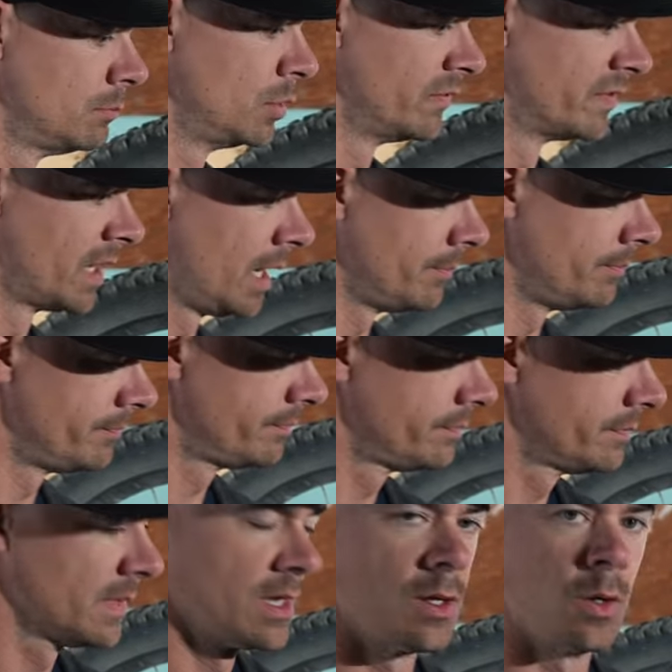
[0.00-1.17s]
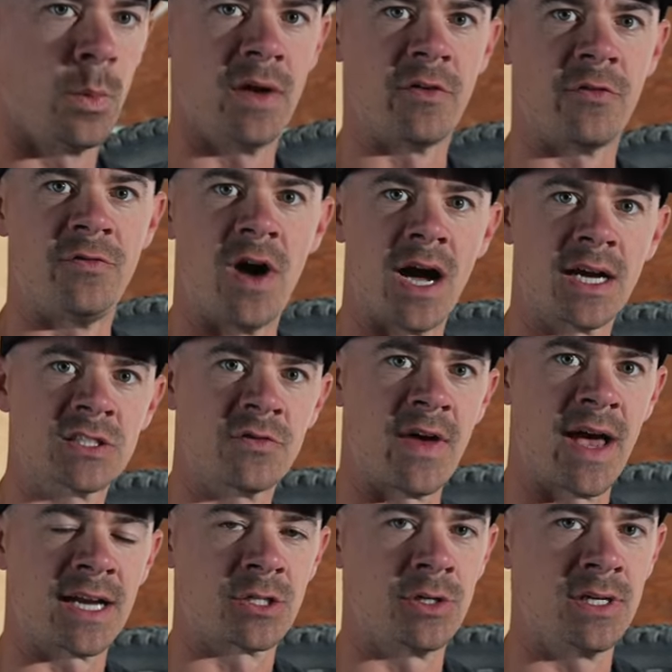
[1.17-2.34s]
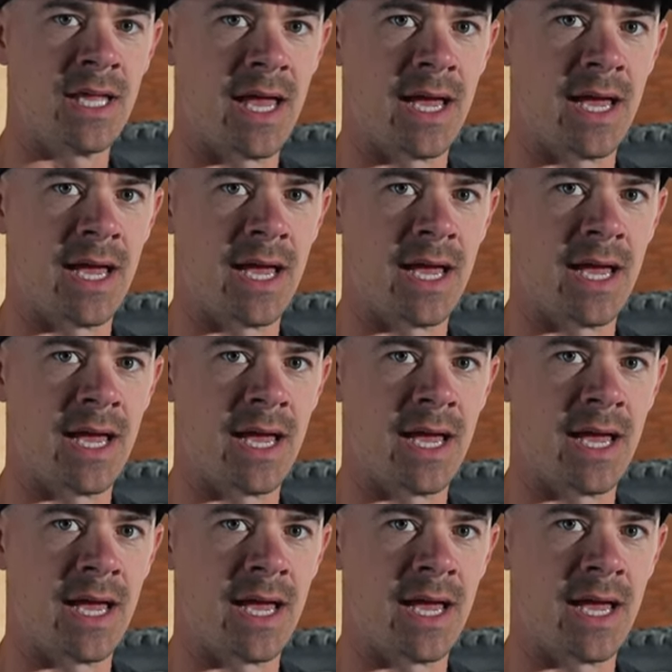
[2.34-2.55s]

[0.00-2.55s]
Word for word: Moving up, we have a Fox Factory